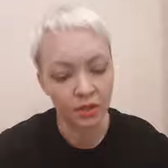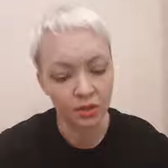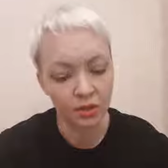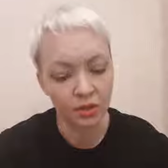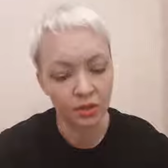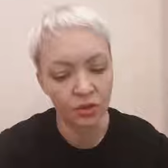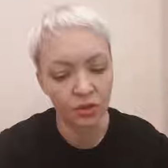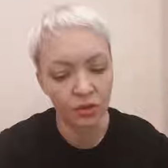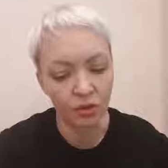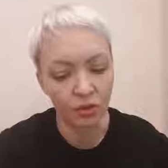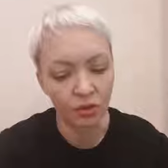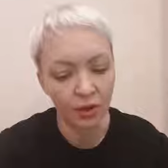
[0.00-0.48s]

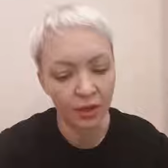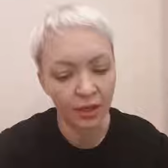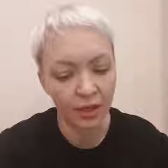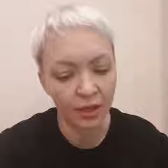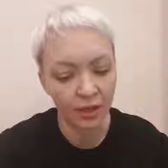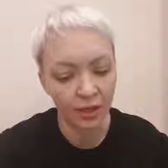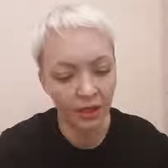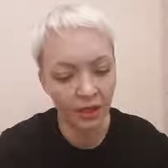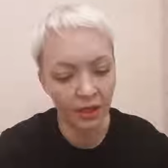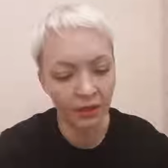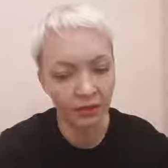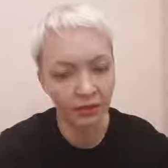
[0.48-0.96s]
So I
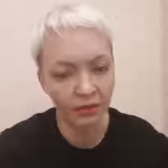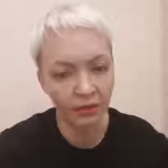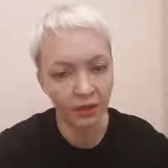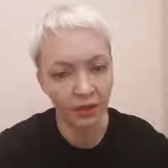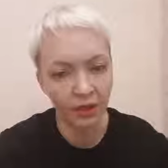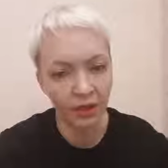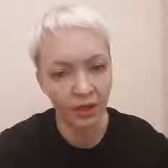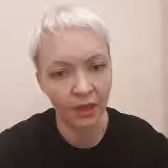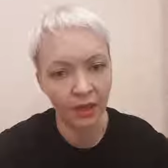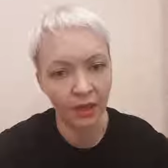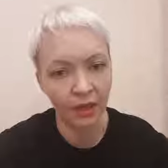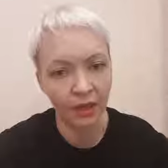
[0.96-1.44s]
have
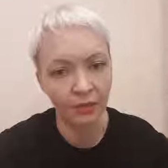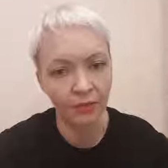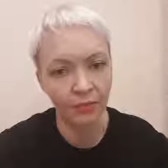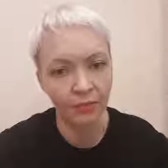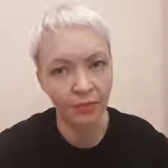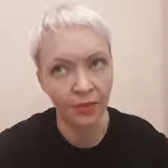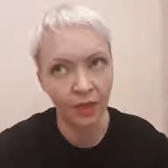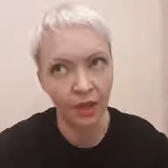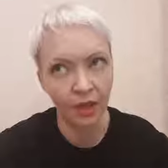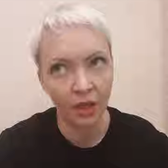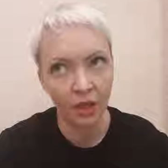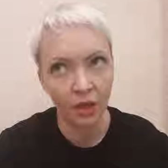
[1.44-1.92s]
a
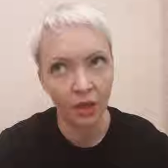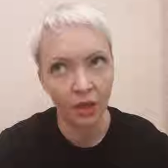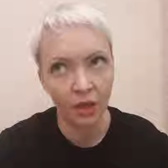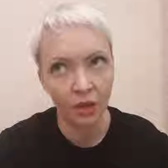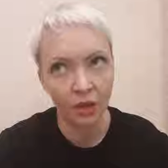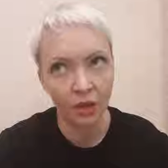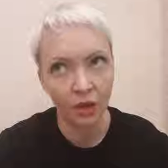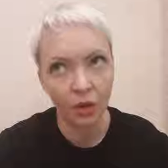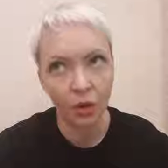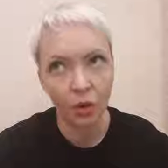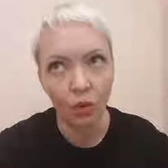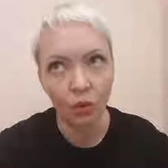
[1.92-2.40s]

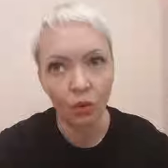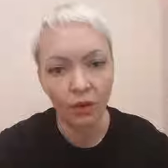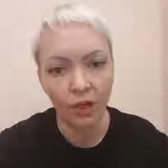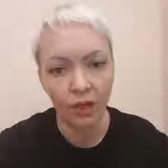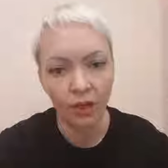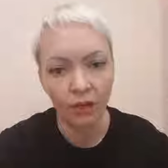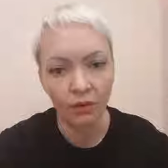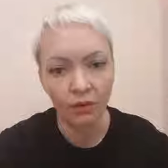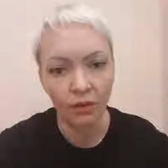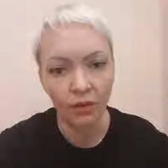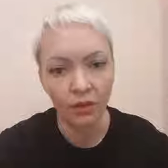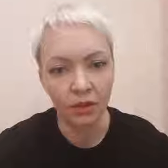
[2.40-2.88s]
low
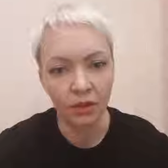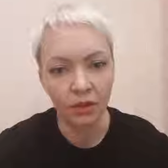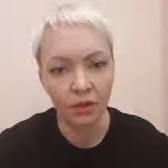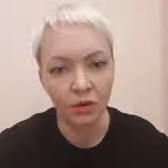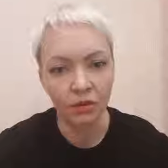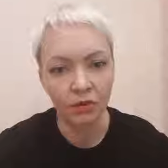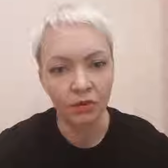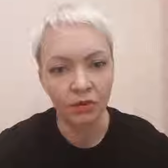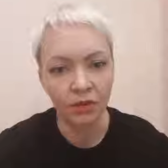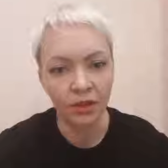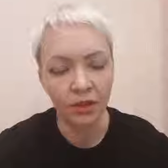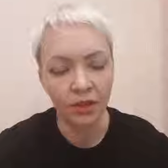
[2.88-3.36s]
level
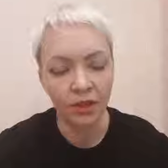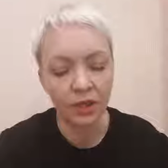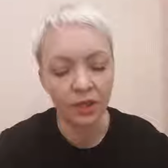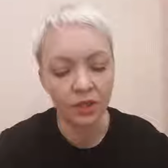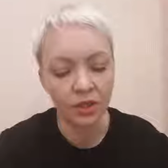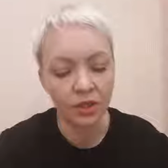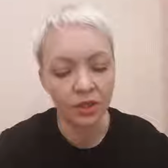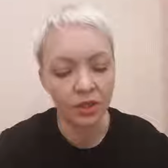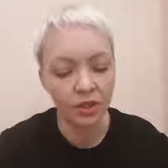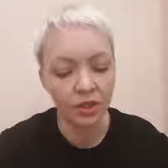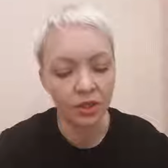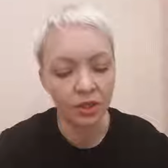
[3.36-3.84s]
of
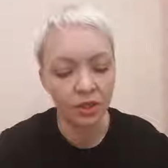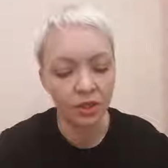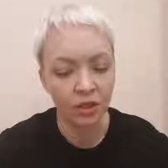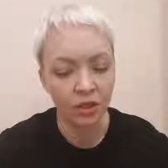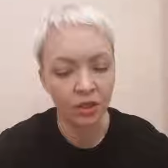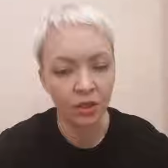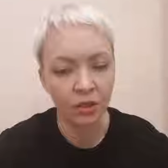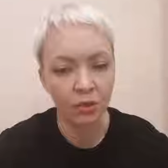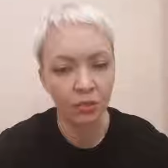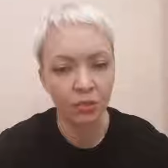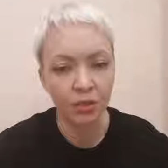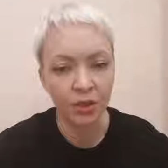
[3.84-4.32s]
English
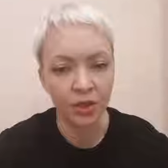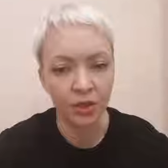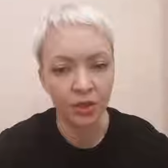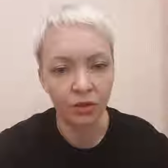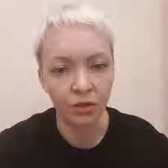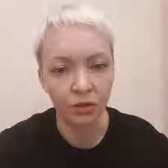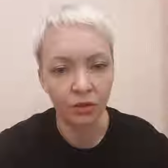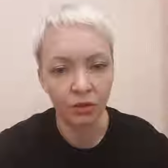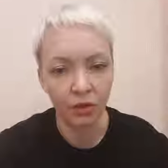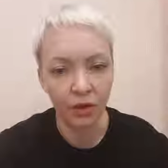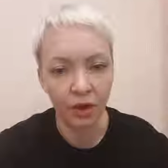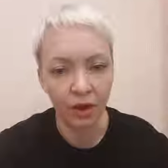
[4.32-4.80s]

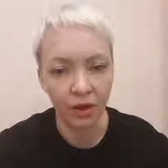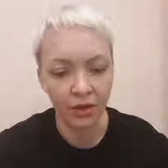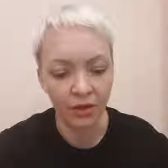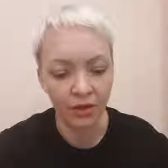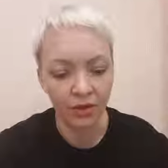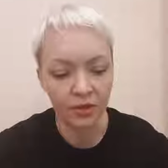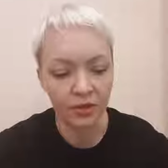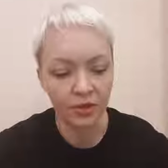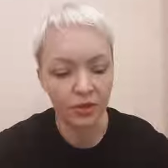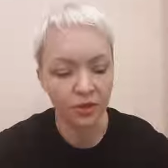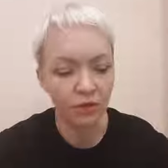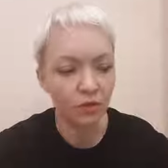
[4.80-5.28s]
compared to
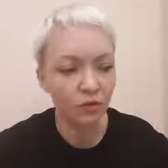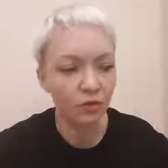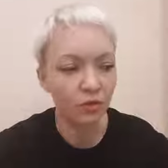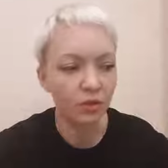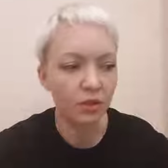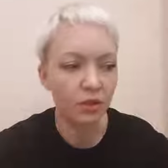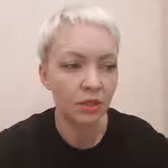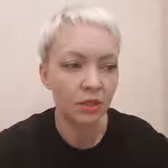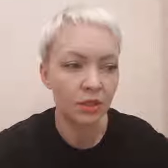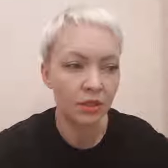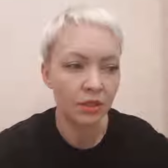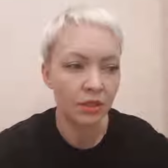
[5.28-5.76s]
other
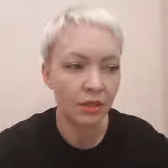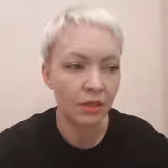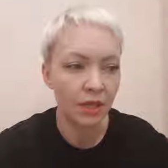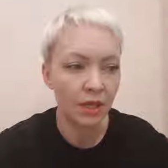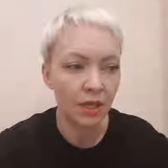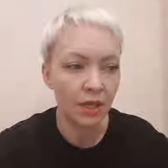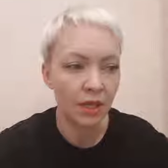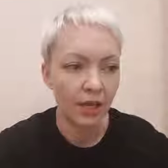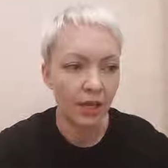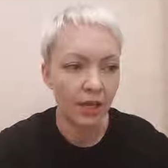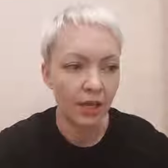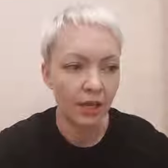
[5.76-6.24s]
students
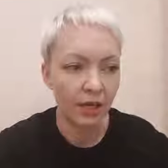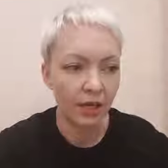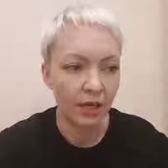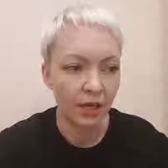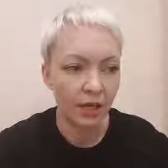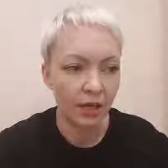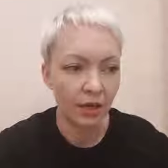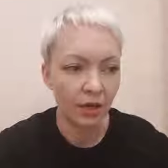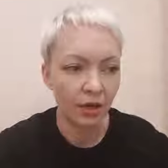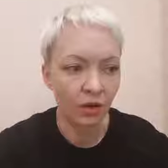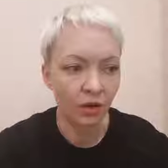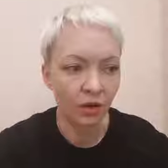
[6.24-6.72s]

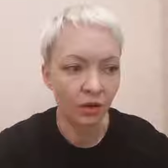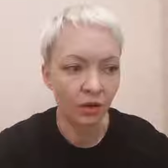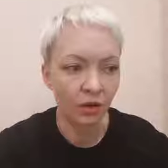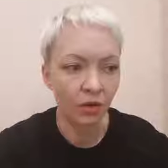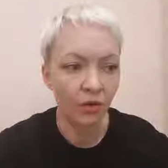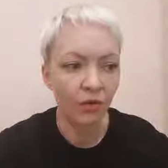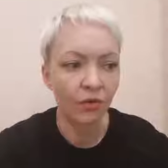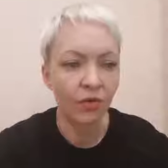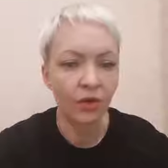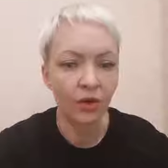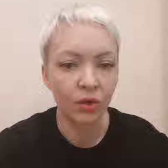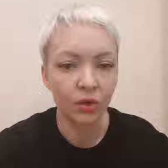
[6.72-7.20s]

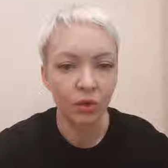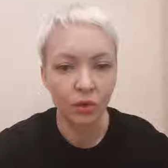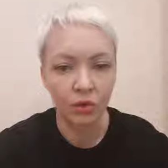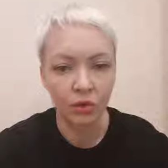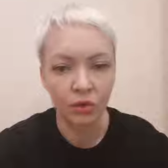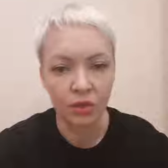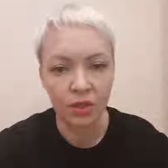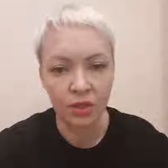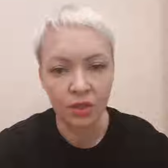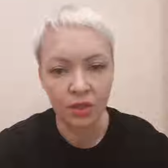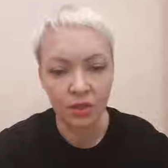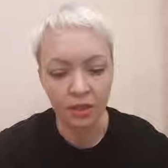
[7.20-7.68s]
of the
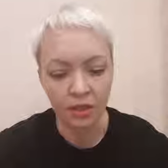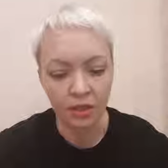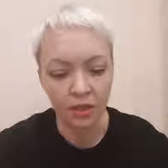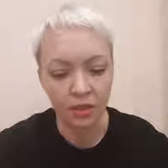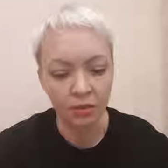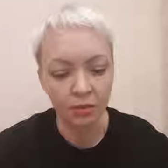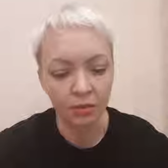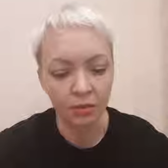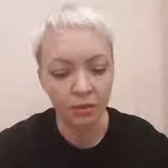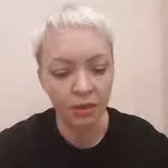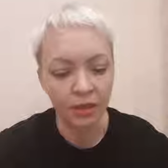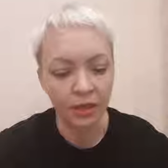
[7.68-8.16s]
course,
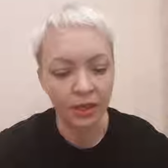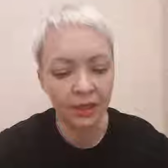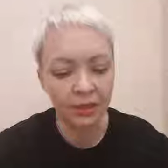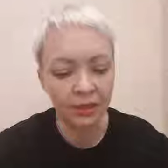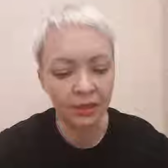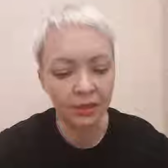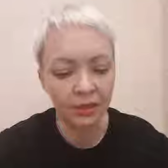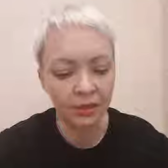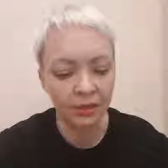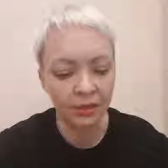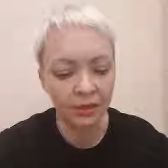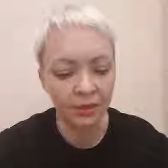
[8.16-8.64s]

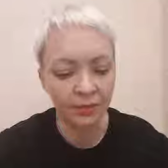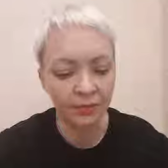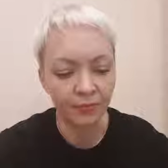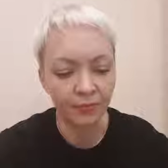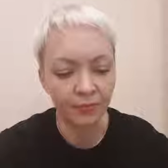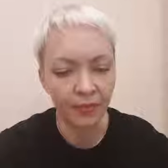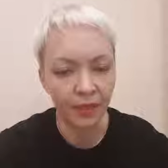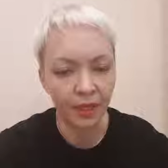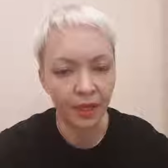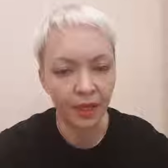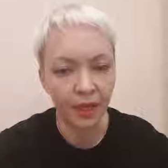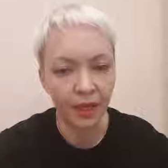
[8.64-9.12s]
but
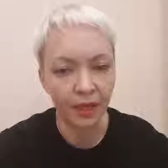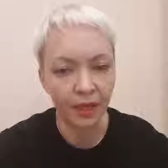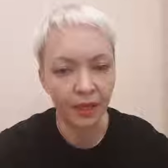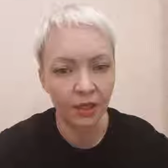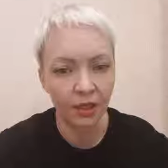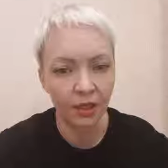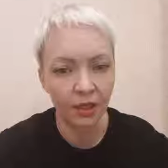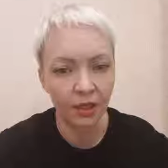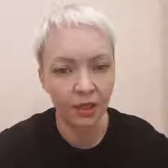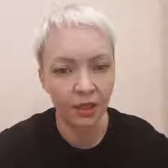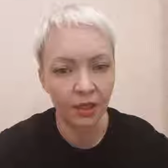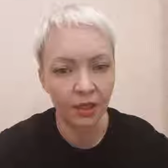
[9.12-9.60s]

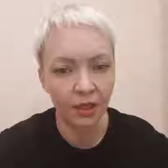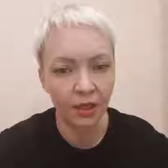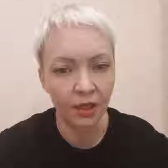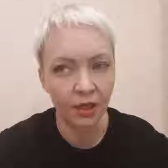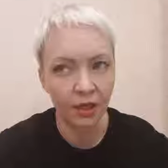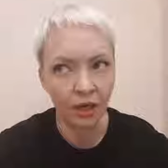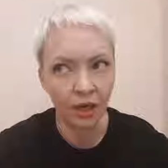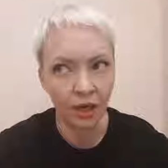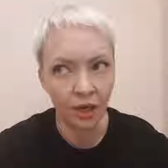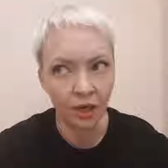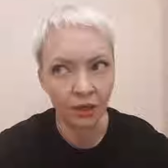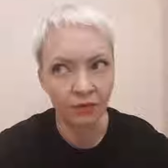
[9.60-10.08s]

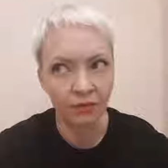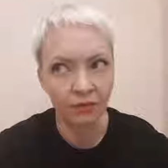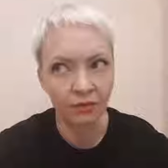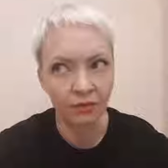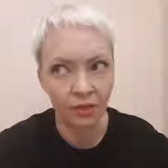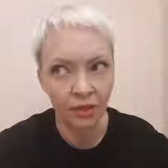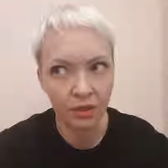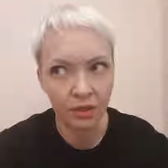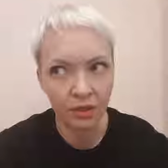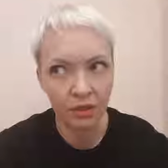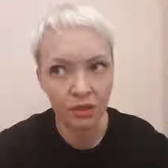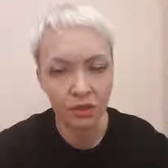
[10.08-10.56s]
I
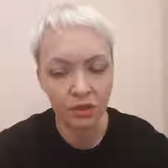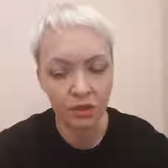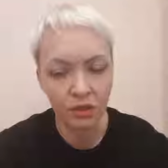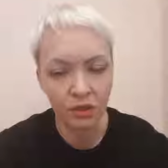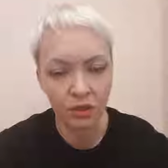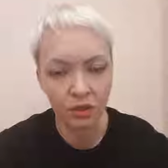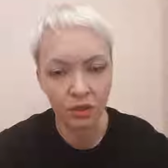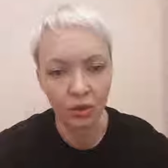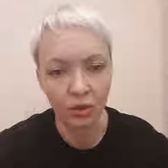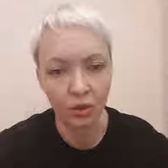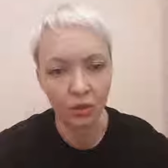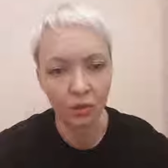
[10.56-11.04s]

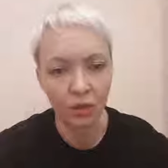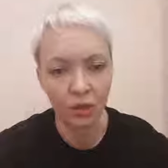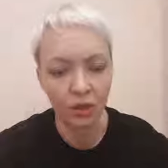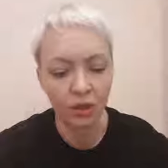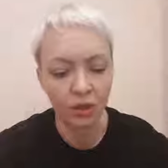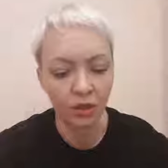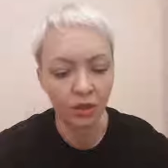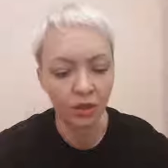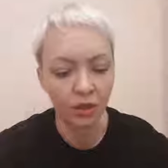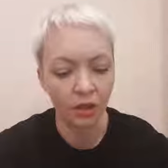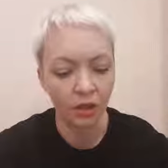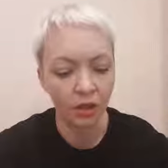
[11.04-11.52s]
finished
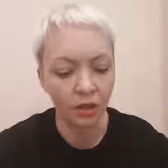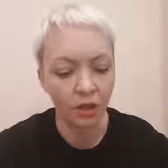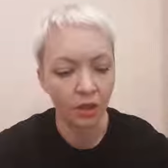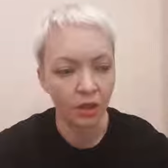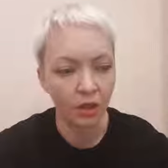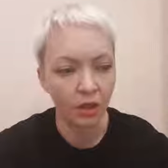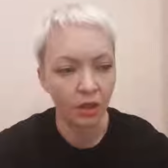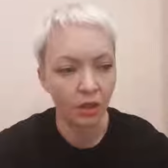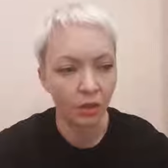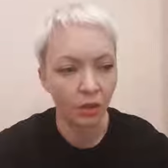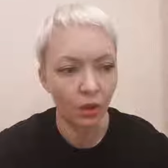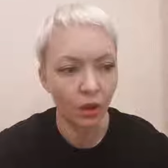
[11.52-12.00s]

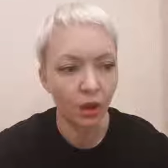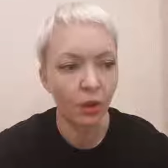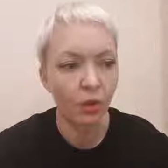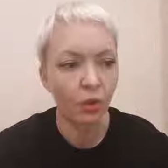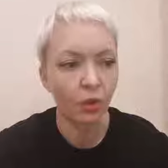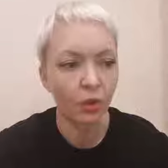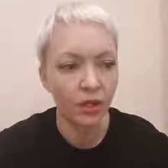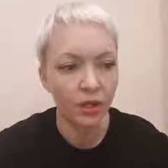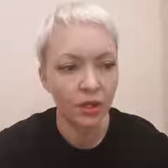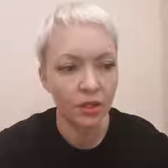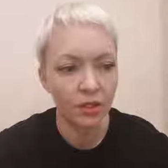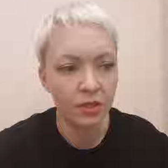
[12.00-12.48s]

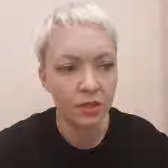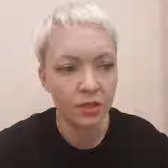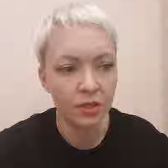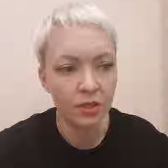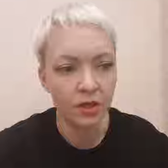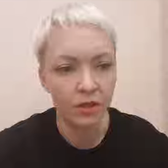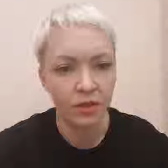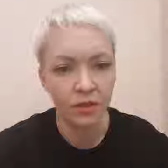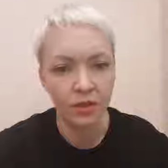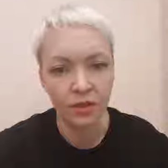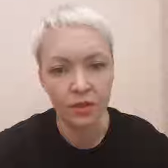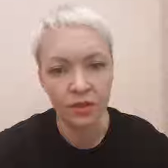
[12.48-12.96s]
with
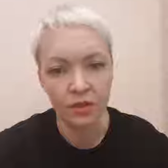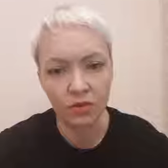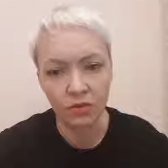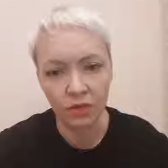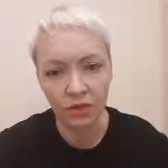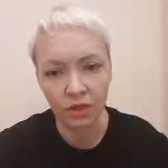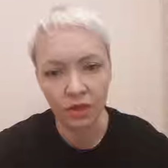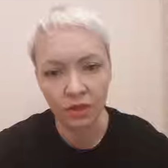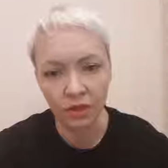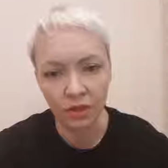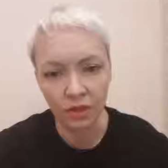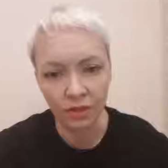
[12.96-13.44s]
this
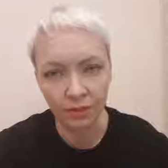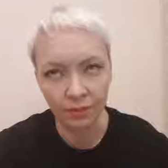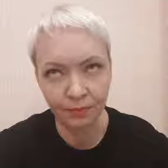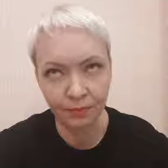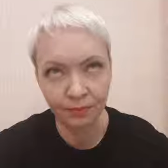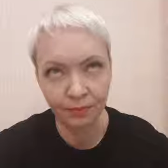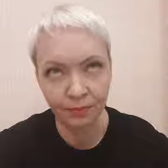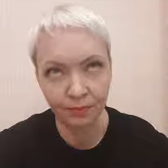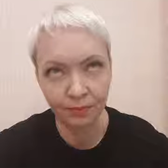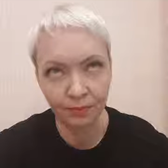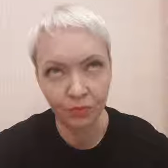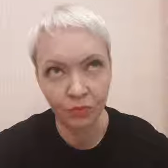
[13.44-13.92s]
great
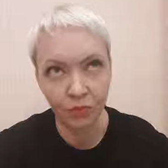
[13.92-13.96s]
team,